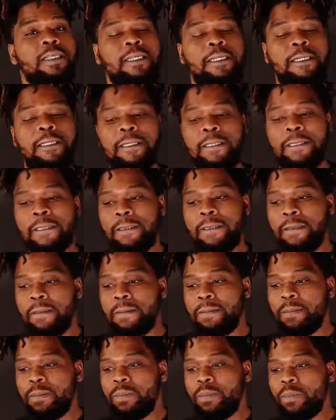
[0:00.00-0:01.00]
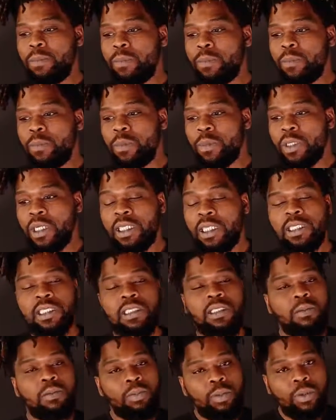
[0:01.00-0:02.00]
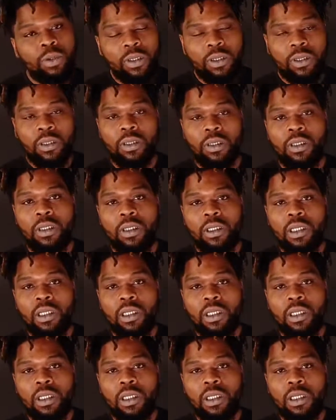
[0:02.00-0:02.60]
because it's important.